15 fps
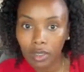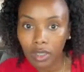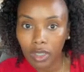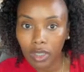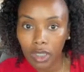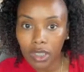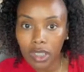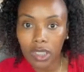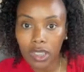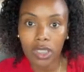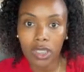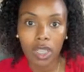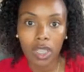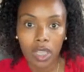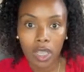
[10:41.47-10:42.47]
Yes.
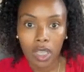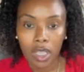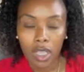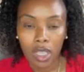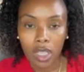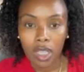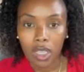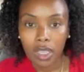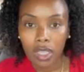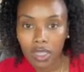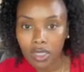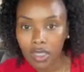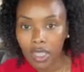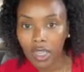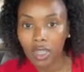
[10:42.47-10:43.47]

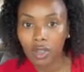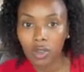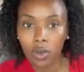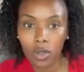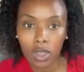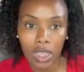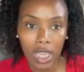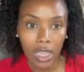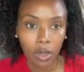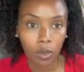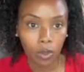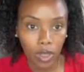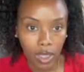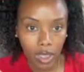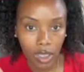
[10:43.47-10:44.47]
They're saying go that
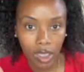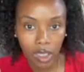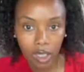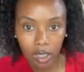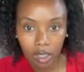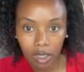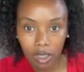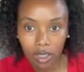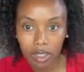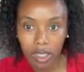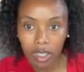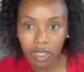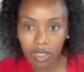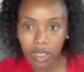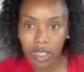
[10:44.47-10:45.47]
way. It
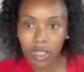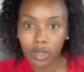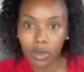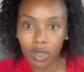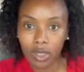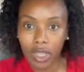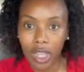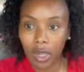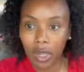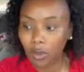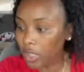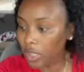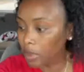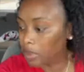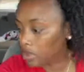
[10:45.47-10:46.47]
says detour that
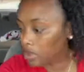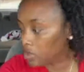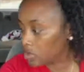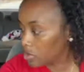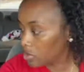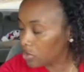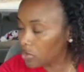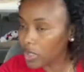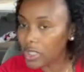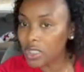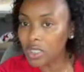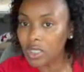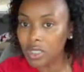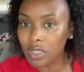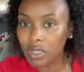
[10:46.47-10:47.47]
way, but what
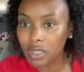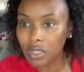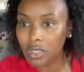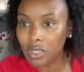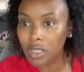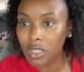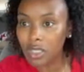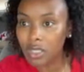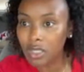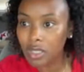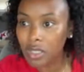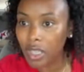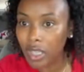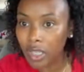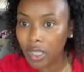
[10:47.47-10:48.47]
is this
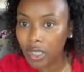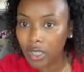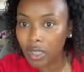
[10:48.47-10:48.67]
saying?